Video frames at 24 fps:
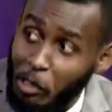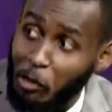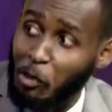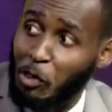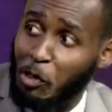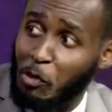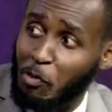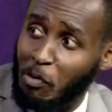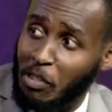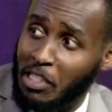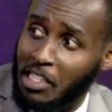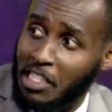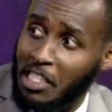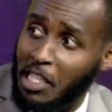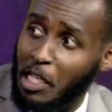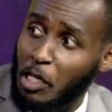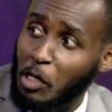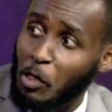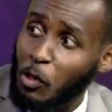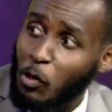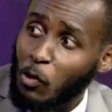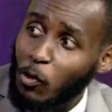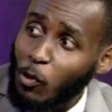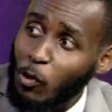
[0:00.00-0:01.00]
the document.
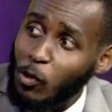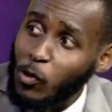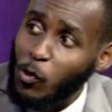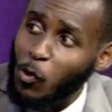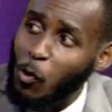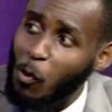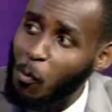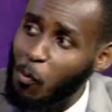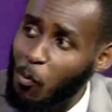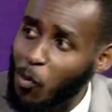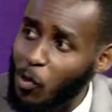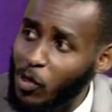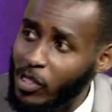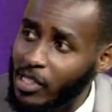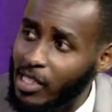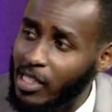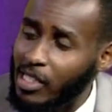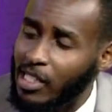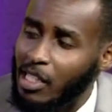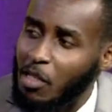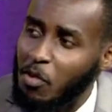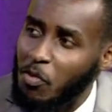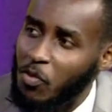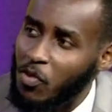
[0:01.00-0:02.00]
Those who oppose
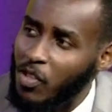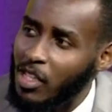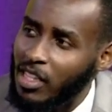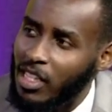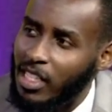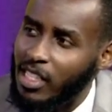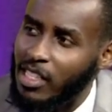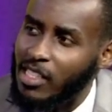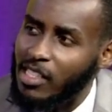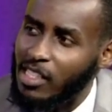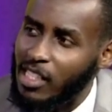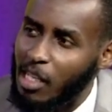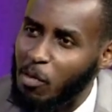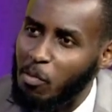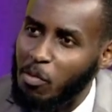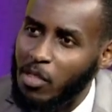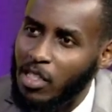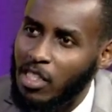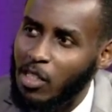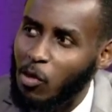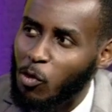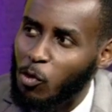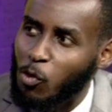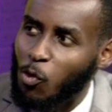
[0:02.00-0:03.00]
it, they feel there's
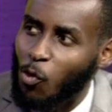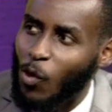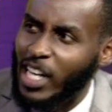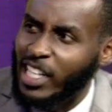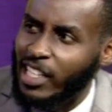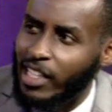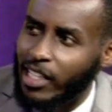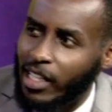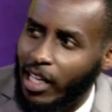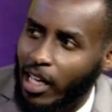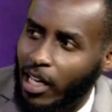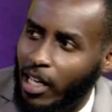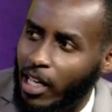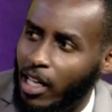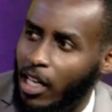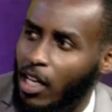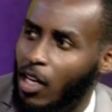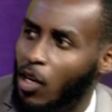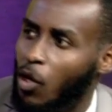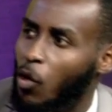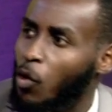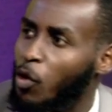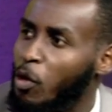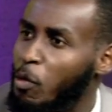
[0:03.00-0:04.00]
something they would want there.
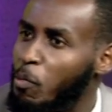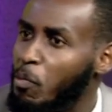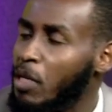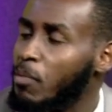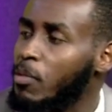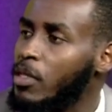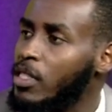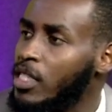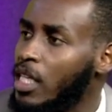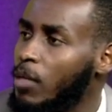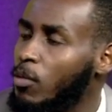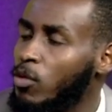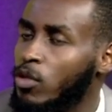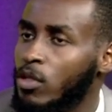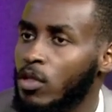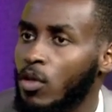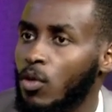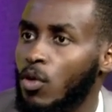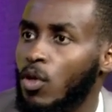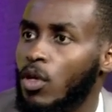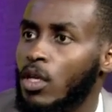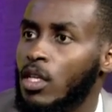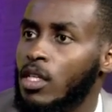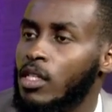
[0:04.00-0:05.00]
Or maybe some, you
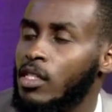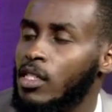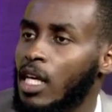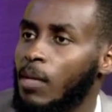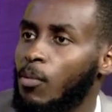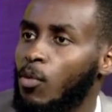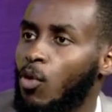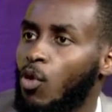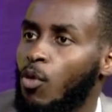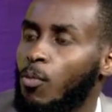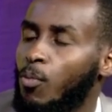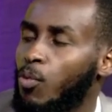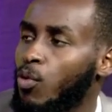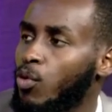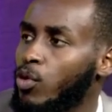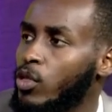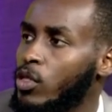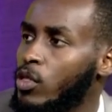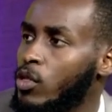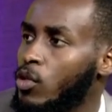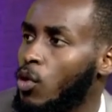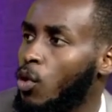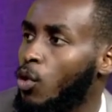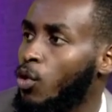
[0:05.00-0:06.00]
know, some
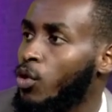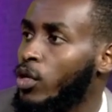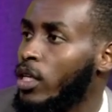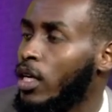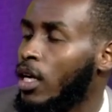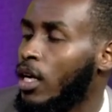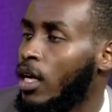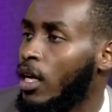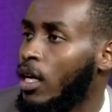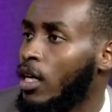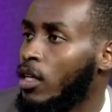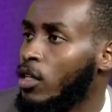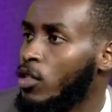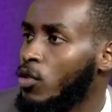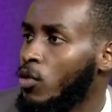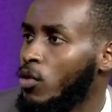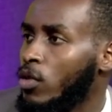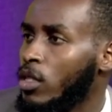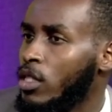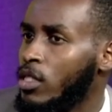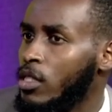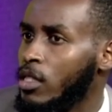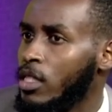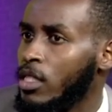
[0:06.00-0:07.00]
oppose or, you
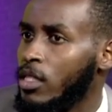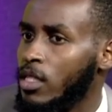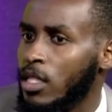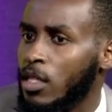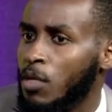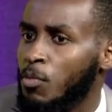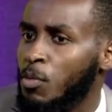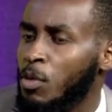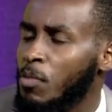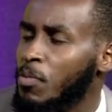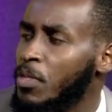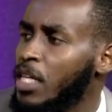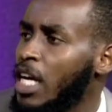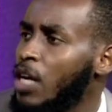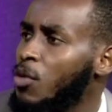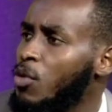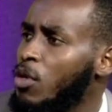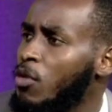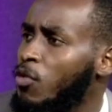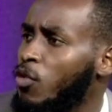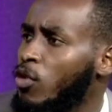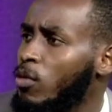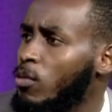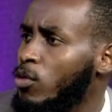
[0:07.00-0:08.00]
know, BBI
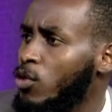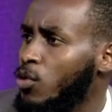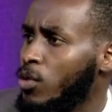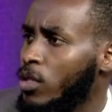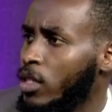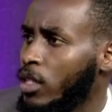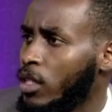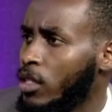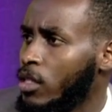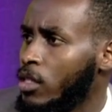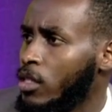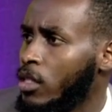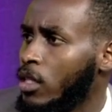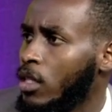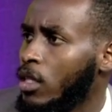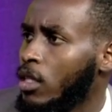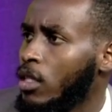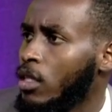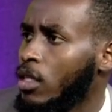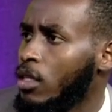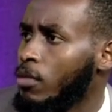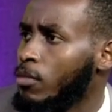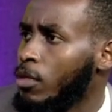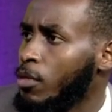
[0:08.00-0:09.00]
will form two things.
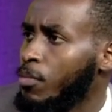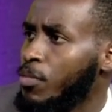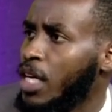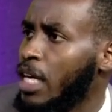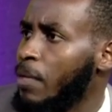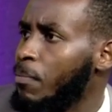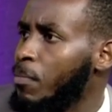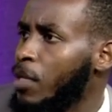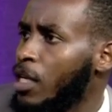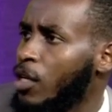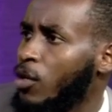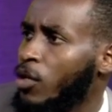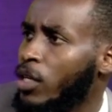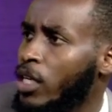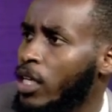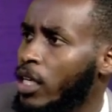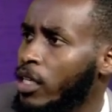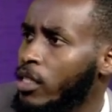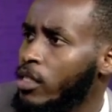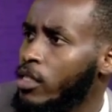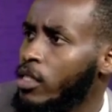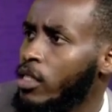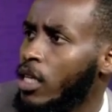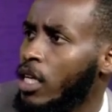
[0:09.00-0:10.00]
BBI
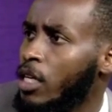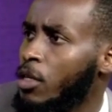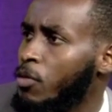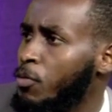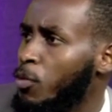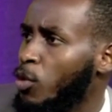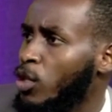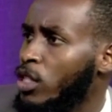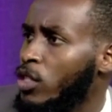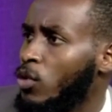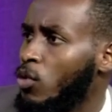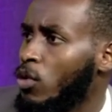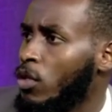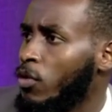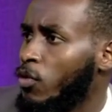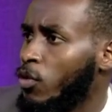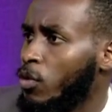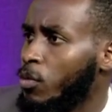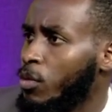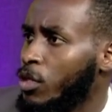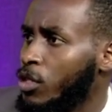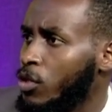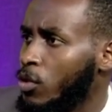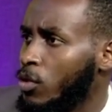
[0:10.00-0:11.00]
billionaires and political
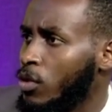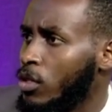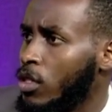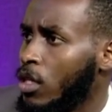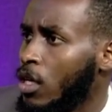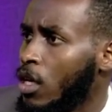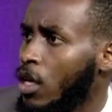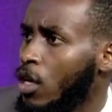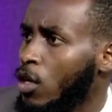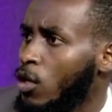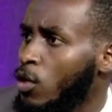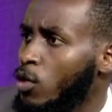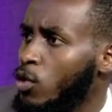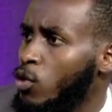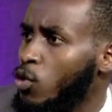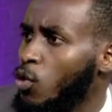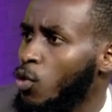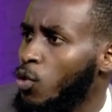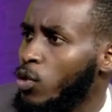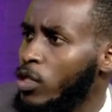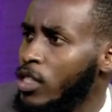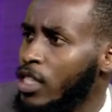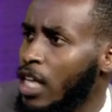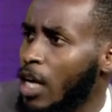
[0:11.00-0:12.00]
formations.
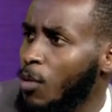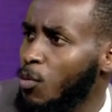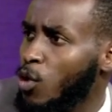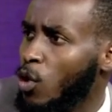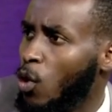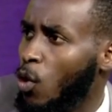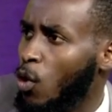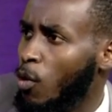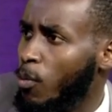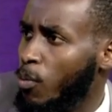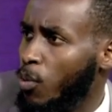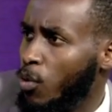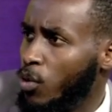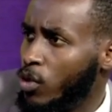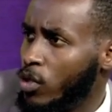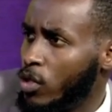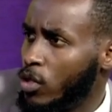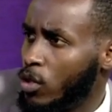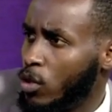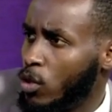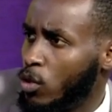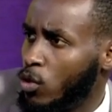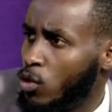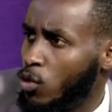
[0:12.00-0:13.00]
So some will
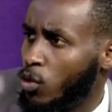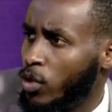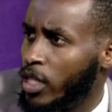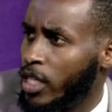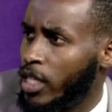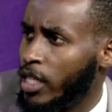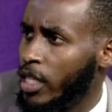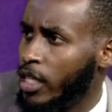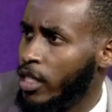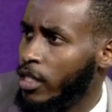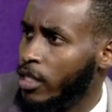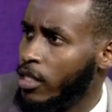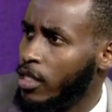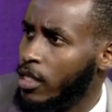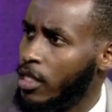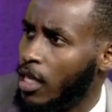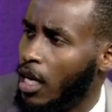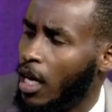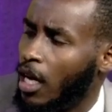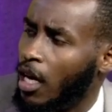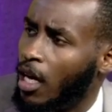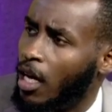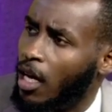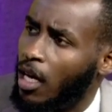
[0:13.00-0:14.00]
oppose to create
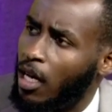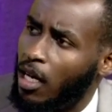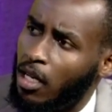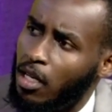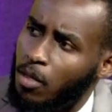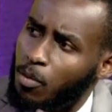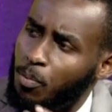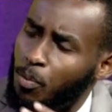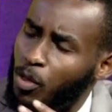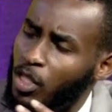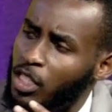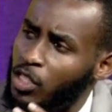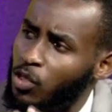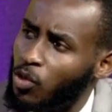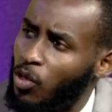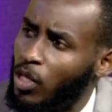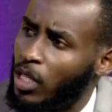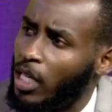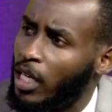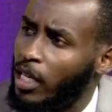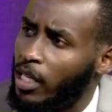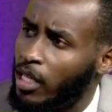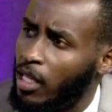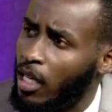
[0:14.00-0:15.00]
a political
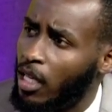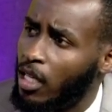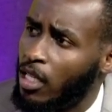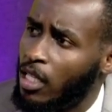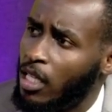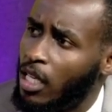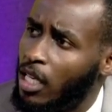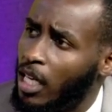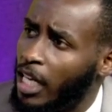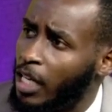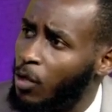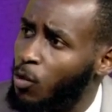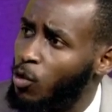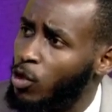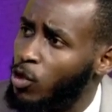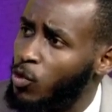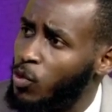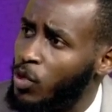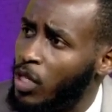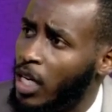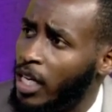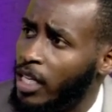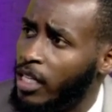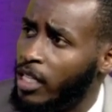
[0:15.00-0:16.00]
career, like
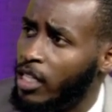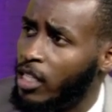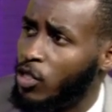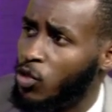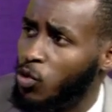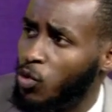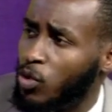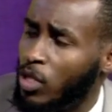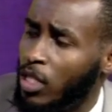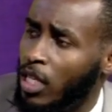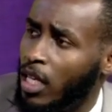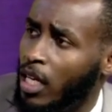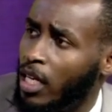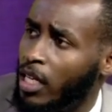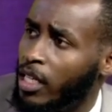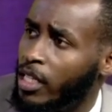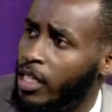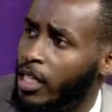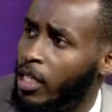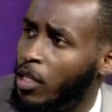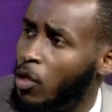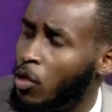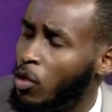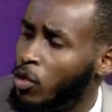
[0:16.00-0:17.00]
what we had,
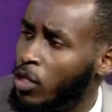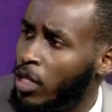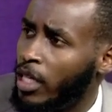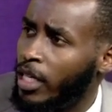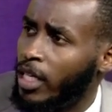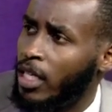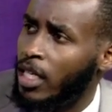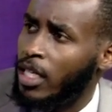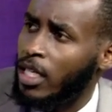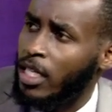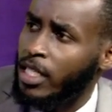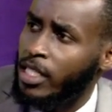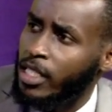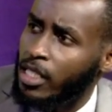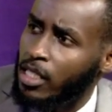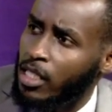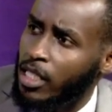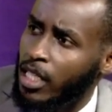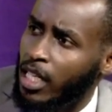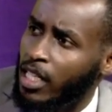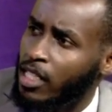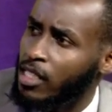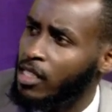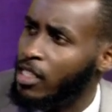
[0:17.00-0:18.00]
the
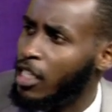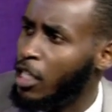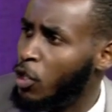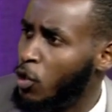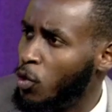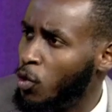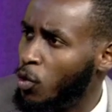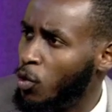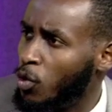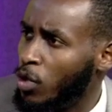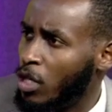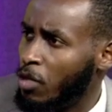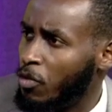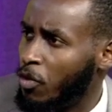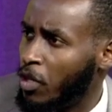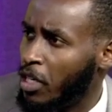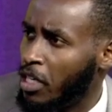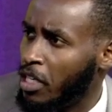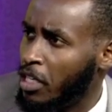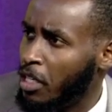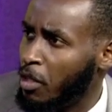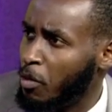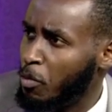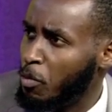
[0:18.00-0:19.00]
yes and no
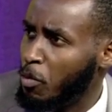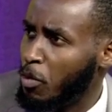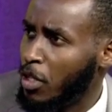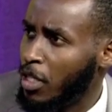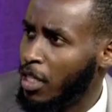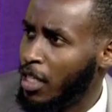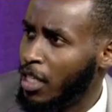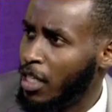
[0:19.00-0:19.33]
referendum